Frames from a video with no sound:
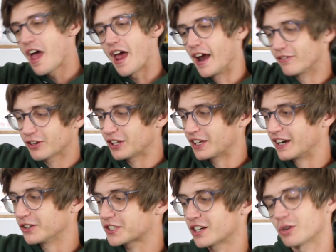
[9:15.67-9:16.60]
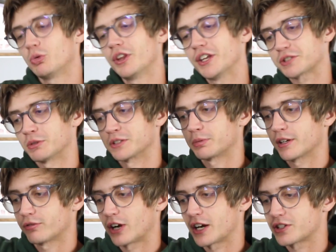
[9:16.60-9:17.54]
Everything else here, well, this one's pretty
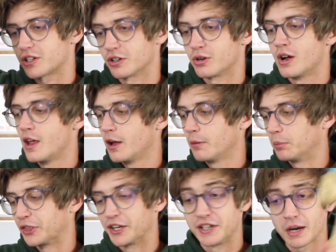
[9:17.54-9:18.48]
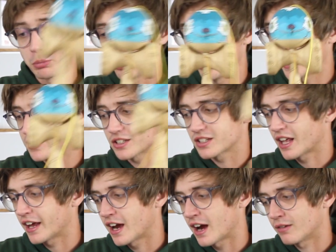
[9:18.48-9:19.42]
fresh too, but the Deadbolt X's that
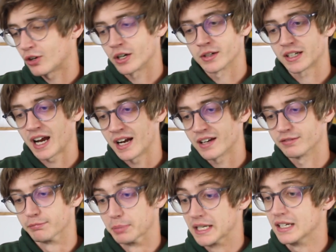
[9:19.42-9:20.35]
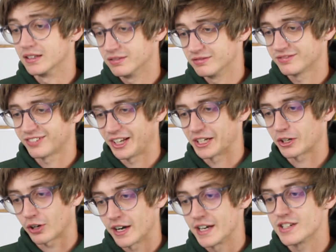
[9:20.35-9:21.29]
I have are kind of beat like
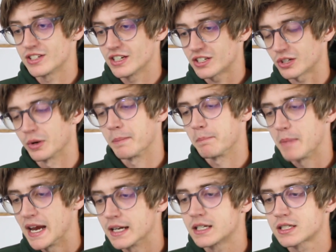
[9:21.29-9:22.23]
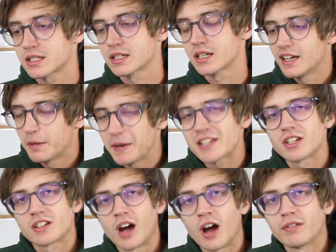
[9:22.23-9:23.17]
crazy, so it makes
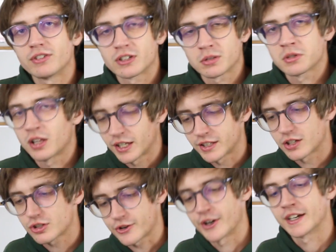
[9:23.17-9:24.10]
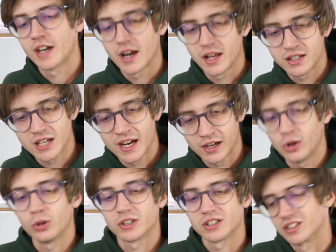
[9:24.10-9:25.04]
it tough in terms of like the string getting
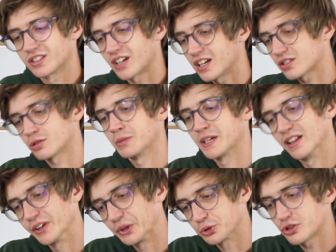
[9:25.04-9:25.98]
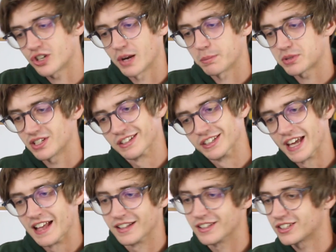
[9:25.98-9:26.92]
tangled because it's got so many little chips and
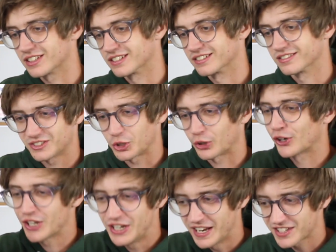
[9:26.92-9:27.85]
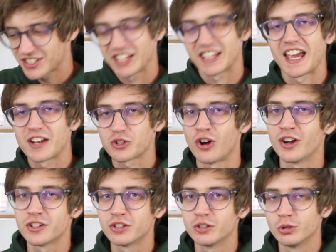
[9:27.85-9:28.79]
dents and dirtiness to catch
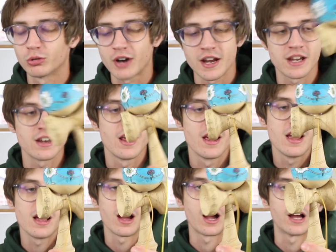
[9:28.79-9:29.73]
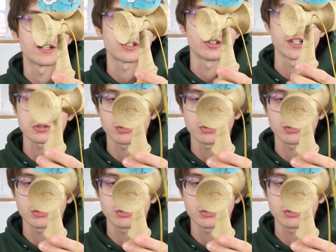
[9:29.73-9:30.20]
on to, right? So this